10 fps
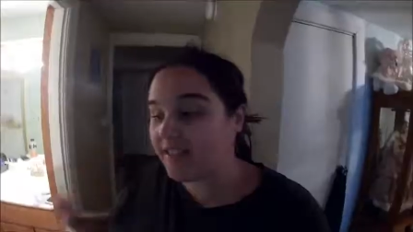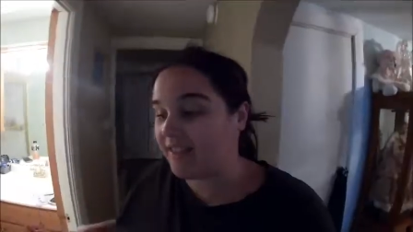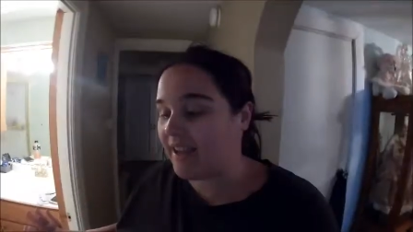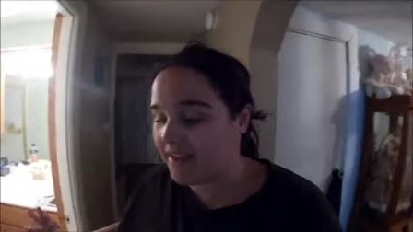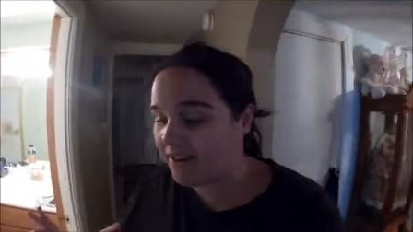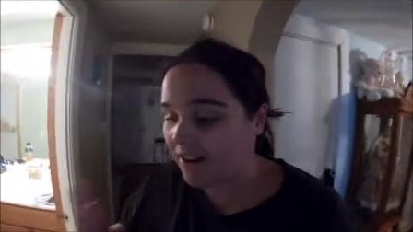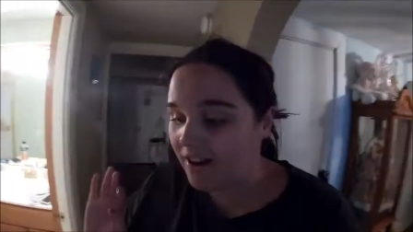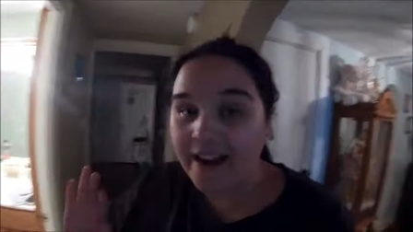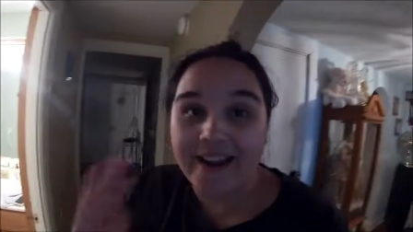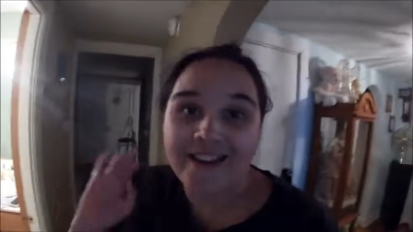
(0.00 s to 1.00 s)

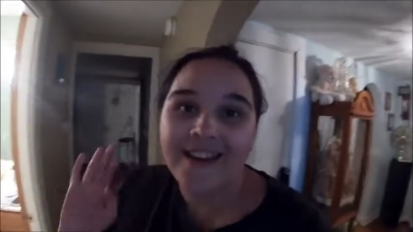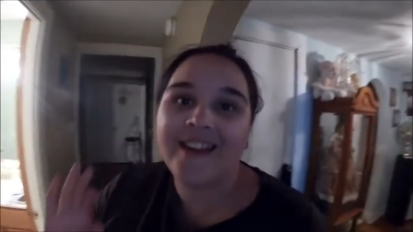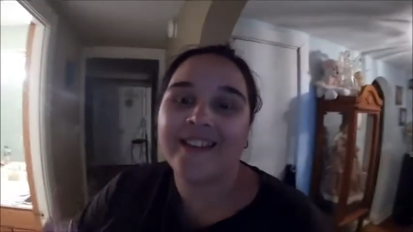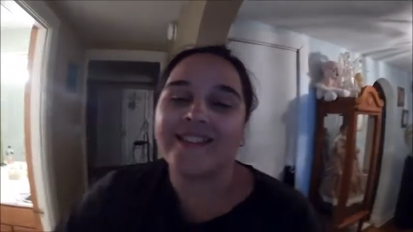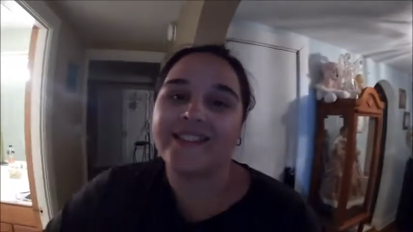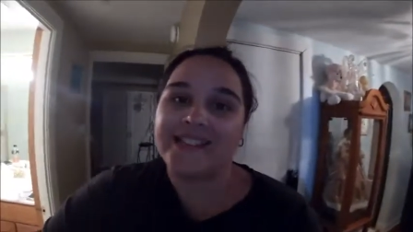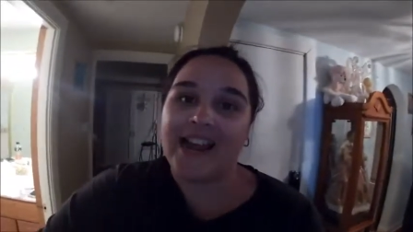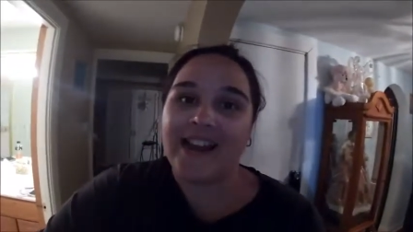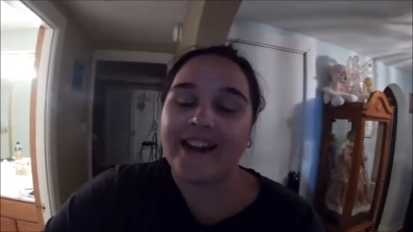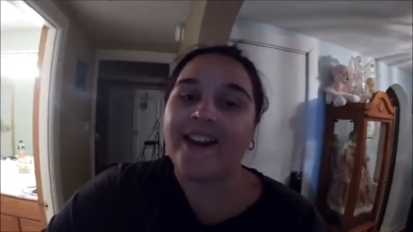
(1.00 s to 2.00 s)
Later in the
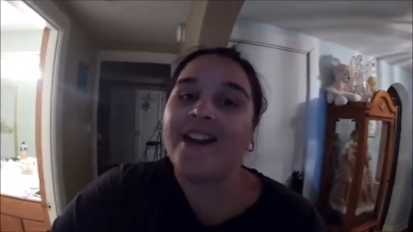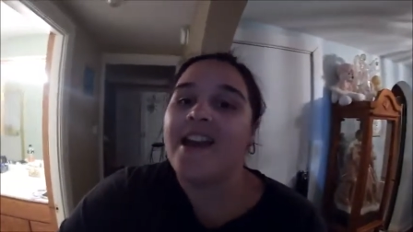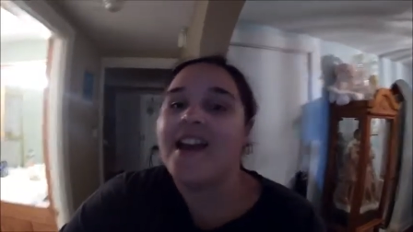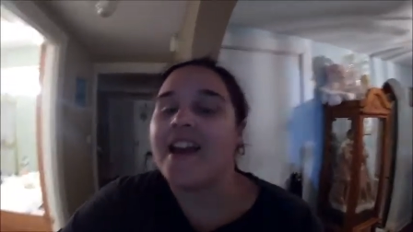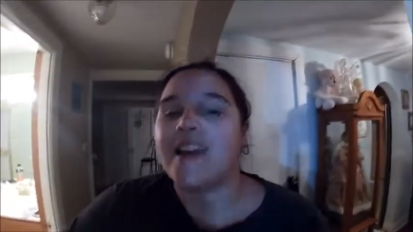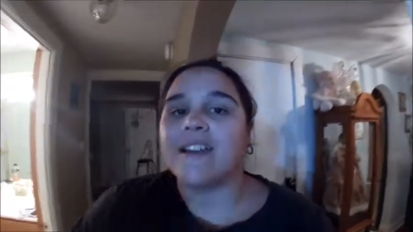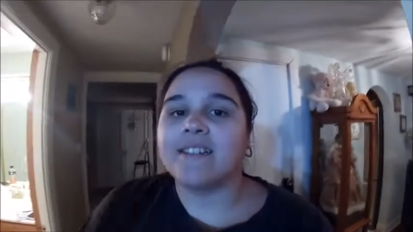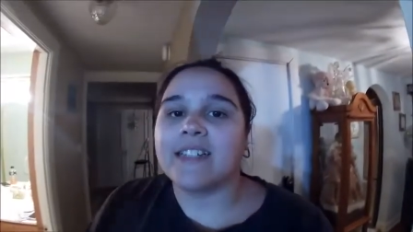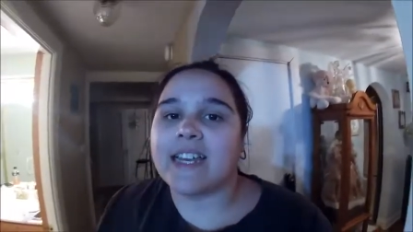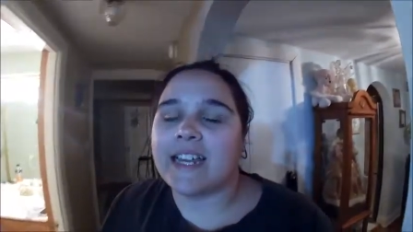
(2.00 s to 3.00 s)
day, it
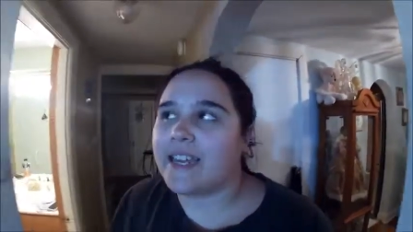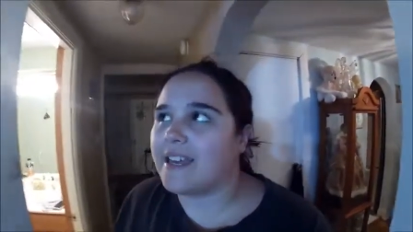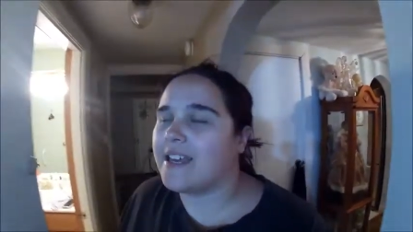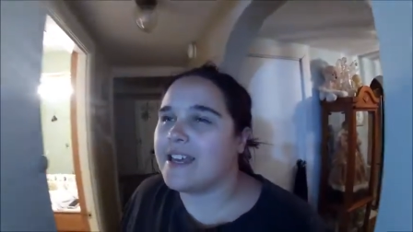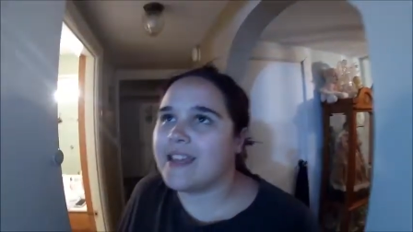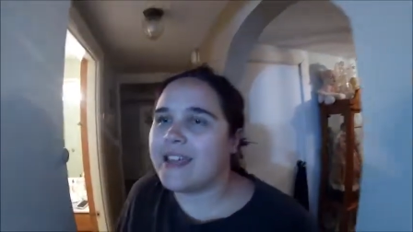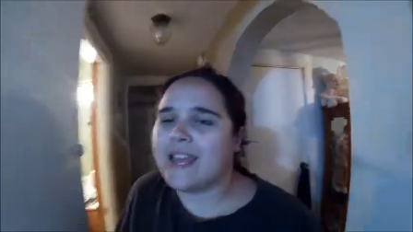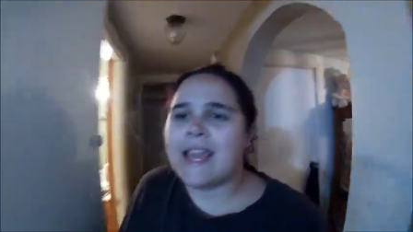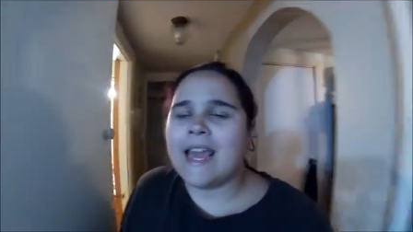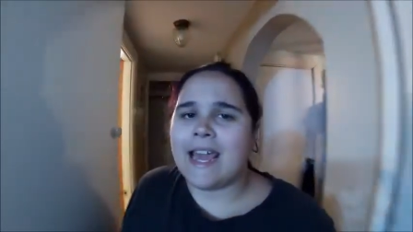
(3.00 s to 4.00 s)
is like
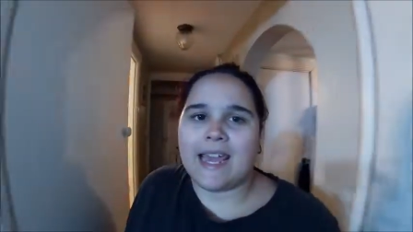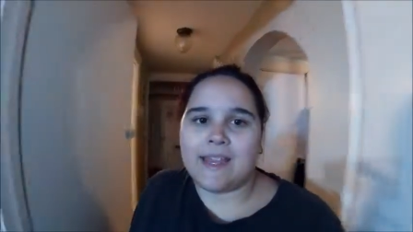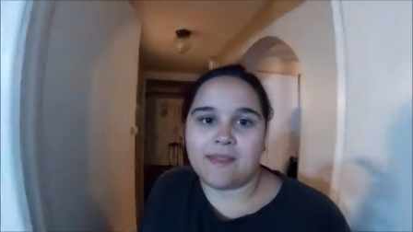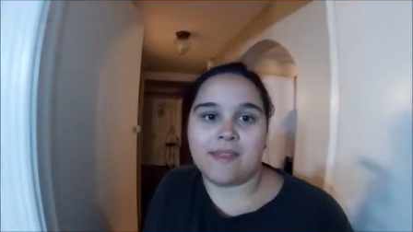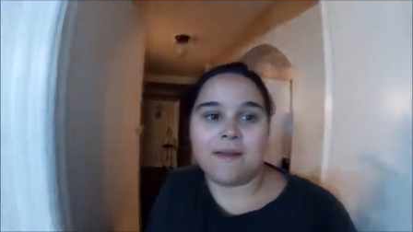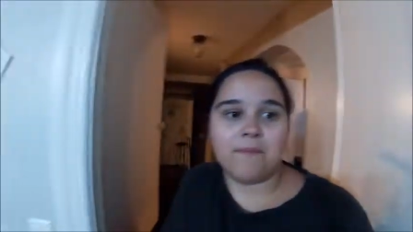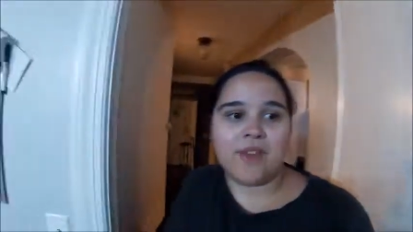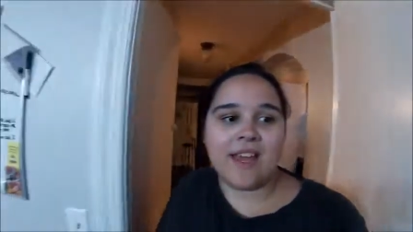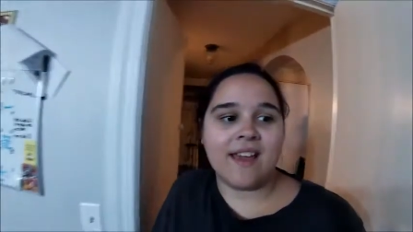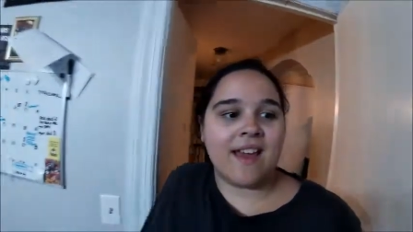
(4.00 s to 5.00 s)
8
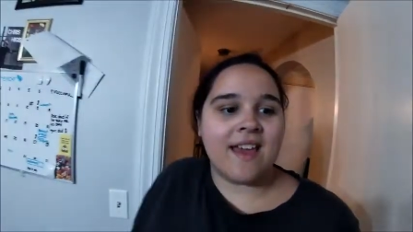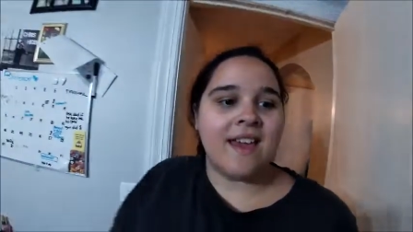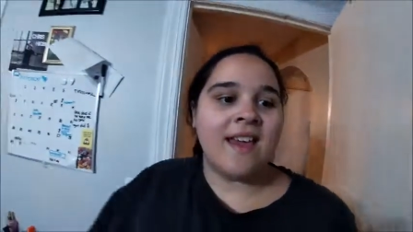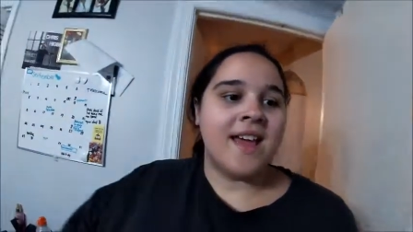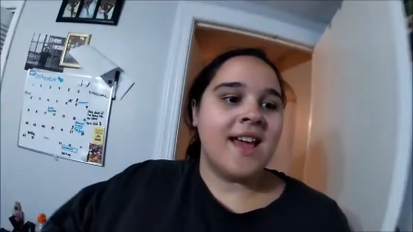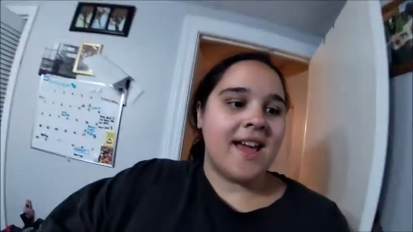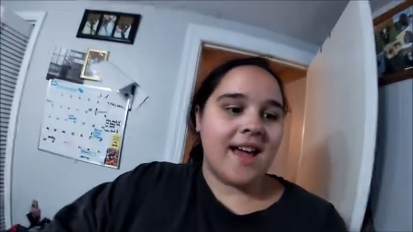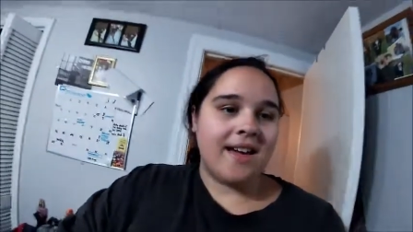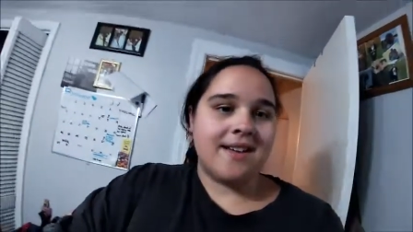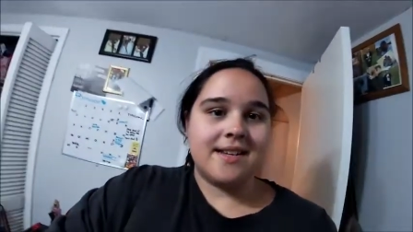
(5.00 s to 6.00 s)
something.
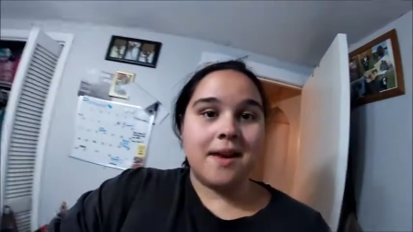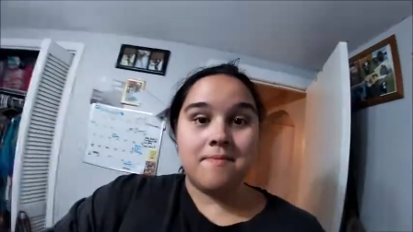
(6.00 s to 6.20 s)
And